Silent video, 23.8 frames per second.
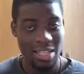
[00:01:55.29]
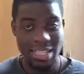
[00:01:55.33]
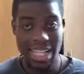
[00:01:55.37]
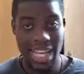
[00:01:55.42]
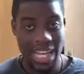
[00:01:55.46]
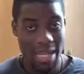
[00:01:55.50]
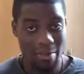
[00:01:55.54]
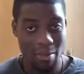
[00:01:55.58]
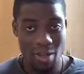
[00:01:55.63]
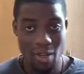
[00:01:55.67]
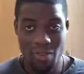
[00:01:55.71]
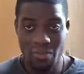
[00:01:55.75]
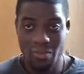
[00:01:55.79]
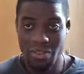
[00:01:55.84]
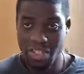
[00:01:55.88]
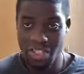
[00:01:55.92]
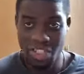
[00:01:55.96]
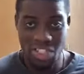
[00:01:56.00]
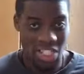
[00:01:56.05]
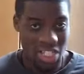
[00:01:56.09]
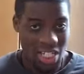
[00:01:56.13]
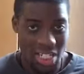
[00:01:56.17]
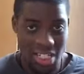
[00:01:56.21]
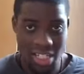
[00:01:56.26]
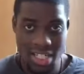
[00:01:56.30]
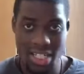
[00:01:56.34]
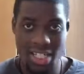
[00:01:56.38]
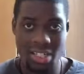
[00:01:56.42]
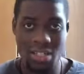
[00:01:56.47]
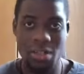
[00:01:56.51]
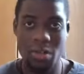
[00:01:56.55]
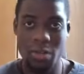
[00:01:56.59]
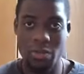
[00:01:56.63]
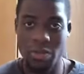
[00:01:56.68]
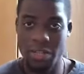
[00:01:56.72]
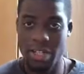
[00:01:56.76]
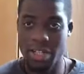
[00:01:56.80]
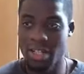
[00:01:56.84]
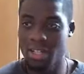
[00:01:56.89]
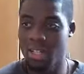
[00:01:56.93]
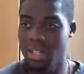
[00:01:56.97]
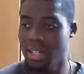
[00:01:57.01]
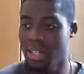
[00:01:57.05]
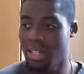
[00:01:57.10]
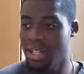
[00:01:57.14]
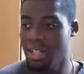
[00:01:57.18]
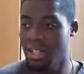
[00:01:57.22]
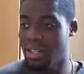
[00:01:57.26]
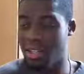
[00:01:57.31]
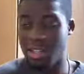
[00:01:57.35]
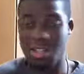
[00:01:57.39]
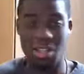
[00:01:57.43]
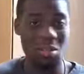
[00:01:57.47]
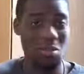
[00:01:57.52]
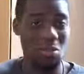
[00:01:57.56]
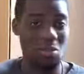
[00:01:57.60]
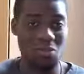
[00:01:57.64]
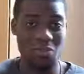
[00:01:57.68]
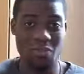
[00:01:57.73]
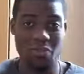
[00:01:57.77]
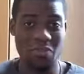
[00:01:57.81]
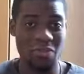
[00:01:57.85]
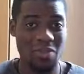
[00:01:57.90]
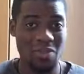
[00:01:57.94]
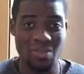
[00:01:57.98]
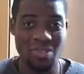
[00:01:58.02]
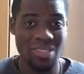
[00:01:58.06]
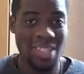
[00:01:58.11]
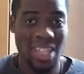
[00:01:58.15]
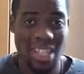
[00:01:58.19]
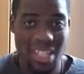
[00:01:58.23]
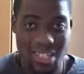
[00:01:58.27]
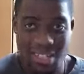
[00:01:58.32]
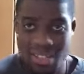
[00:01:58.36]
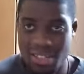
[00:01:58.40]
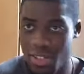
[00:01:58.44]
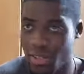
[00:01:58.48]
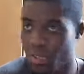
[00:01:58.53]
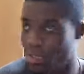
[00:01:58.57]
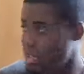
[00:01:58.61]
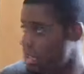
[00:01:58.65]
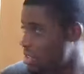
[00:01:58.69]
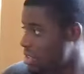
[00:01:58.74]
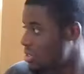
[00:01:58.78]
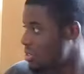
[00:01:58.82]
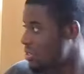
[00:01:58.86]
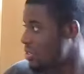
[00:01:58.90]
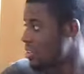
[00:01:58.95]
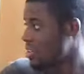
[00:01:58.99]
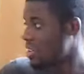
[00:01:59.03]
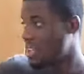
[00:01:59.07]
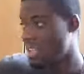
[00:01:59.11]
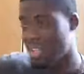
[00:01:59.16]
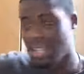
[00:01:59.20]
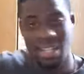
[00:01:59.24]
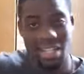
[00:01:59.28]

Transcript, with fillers: game over, GG, no re. It was it was nice knowing you.